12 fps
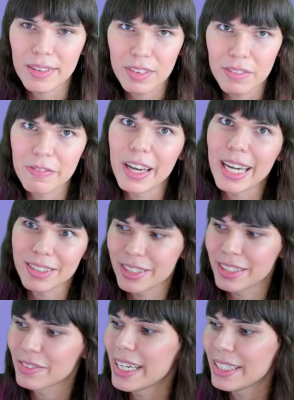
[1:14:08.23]
the
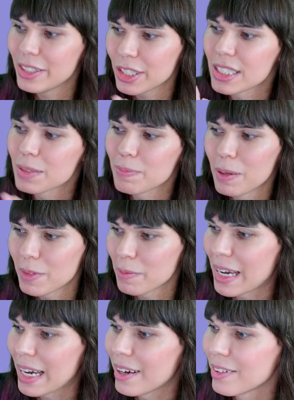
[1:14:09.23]
factory, right? You could just pump them
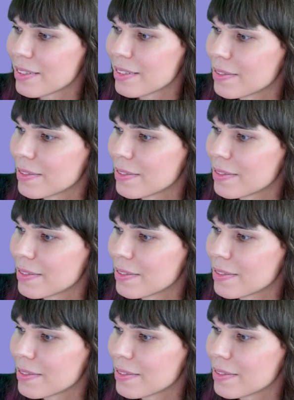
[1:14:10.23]
out.